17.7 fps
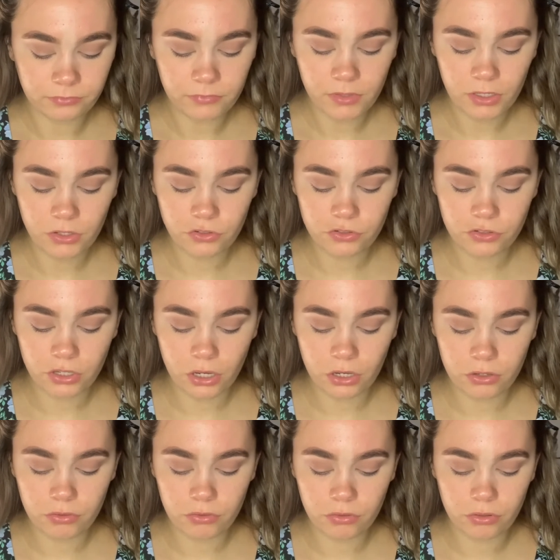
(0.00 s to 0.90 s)

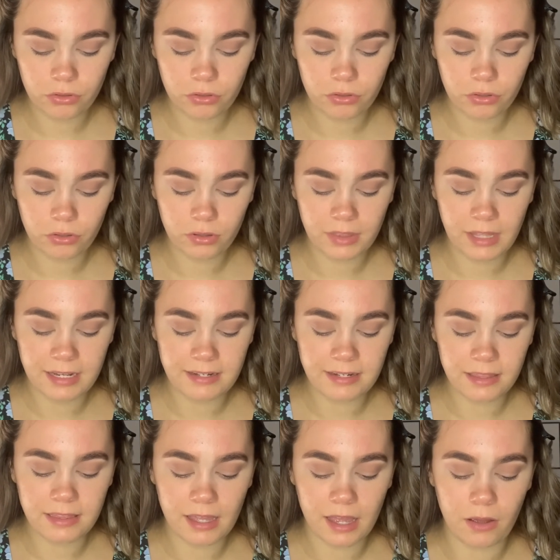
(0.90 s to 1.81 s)
So they
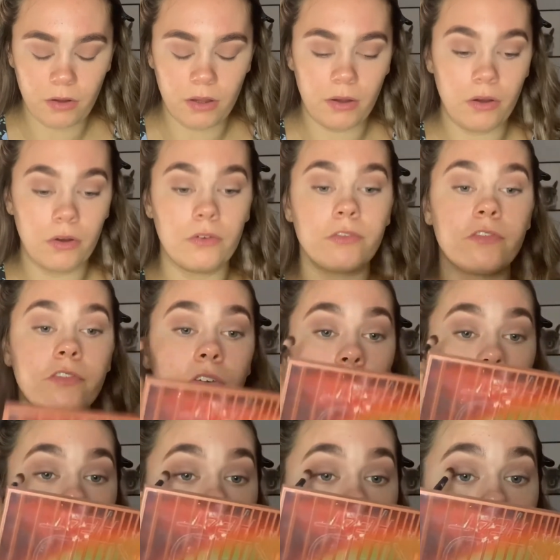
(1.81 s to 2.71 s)
did that
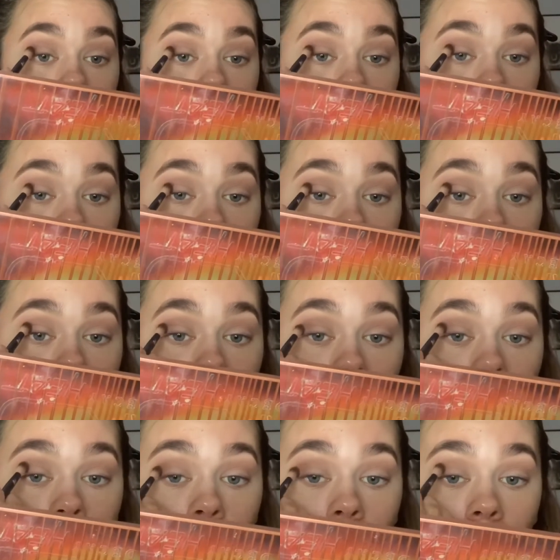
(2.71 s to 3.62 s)
for him,
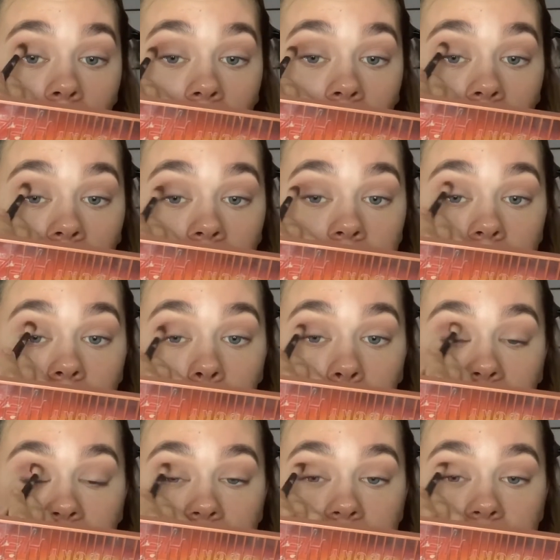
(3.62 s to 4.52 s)
and
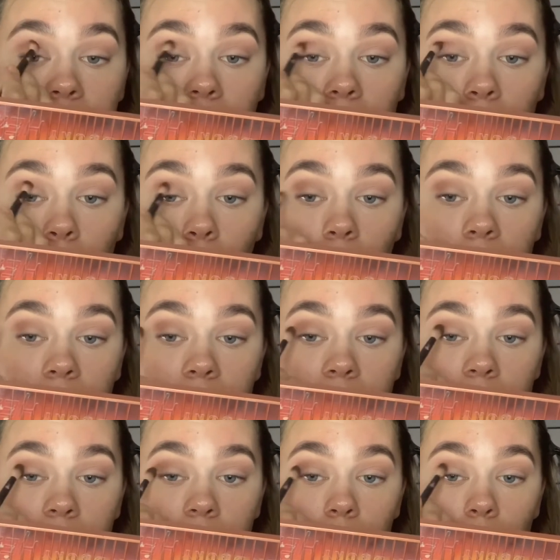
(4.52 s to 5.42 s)
basically what they
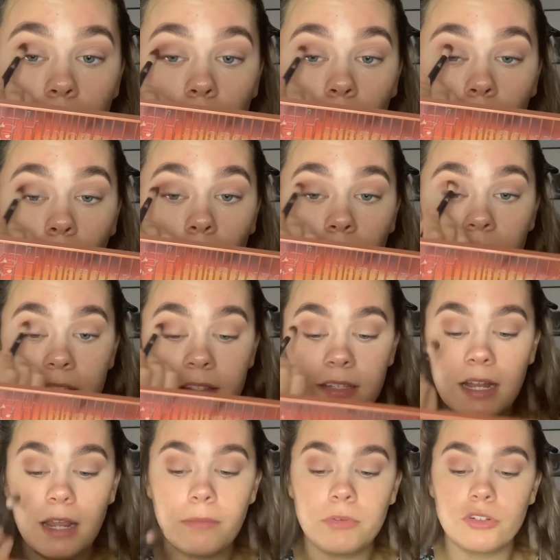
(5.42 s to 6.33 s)
saw on the
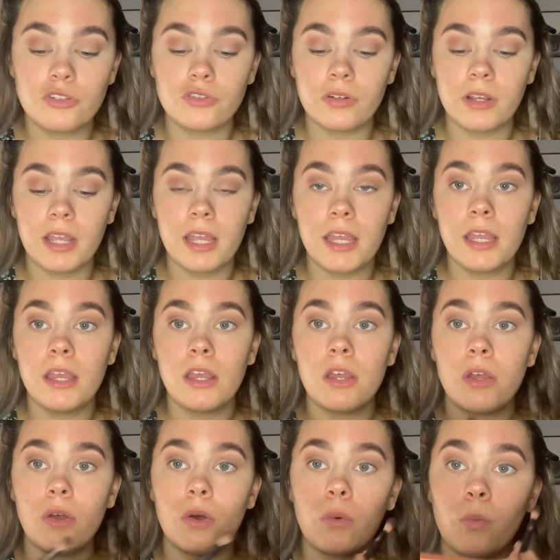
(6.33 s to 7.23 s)
telemetry
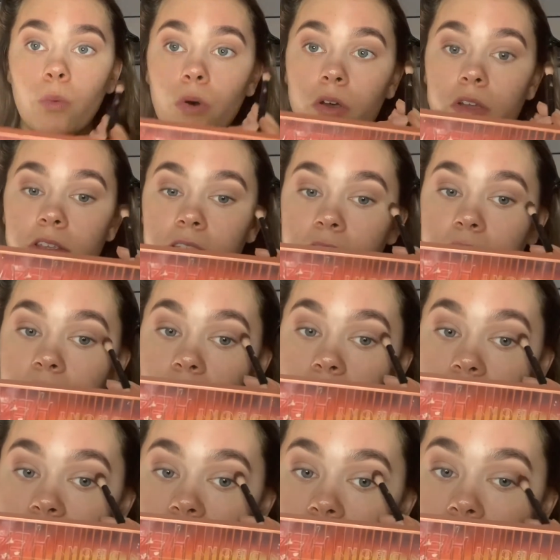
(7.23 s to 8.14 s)
was
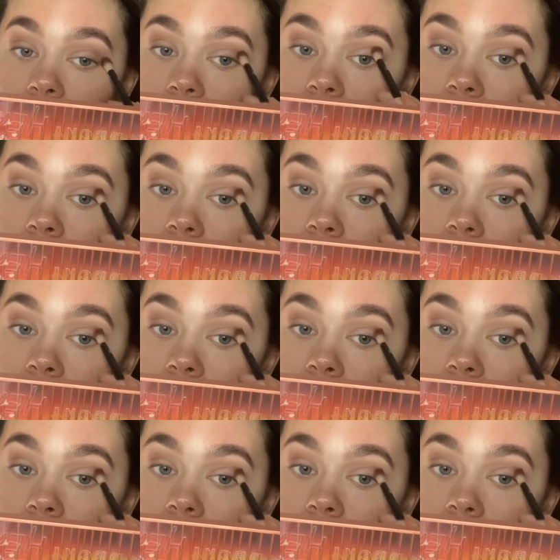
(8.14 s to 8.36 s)
that